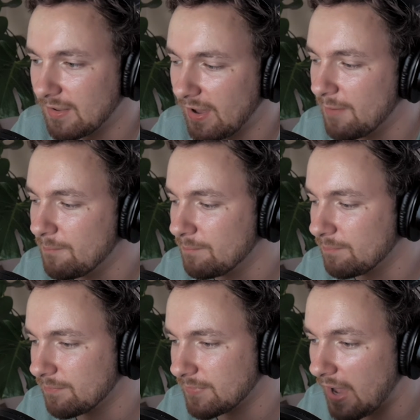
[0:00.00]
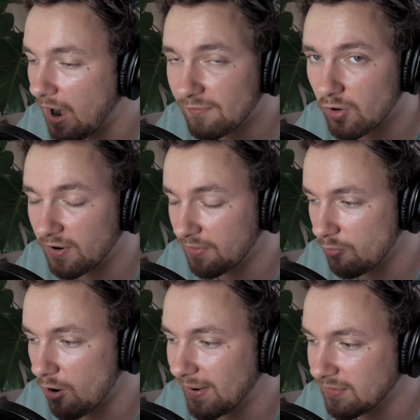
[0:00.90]
I've got another
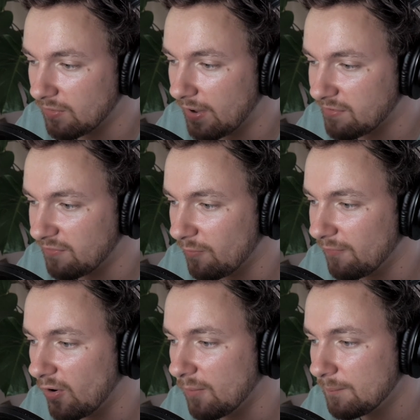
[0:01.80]
bromance for you, actually, from film.